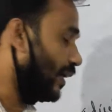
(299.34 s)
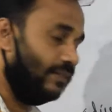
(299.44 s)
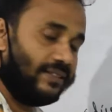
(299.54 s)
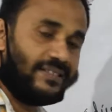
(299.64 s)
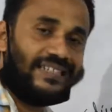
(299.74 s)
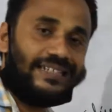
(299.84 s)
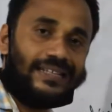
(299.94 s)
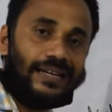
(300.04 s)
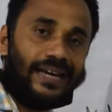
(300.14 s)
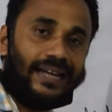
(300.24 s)
this
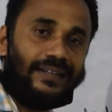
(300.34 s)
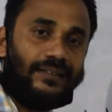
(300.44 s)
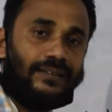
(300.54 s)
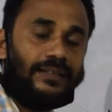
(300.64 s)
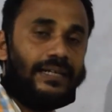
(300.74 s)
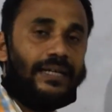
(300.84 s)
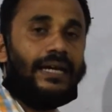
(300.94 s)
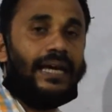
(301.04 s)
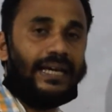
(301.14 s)
is an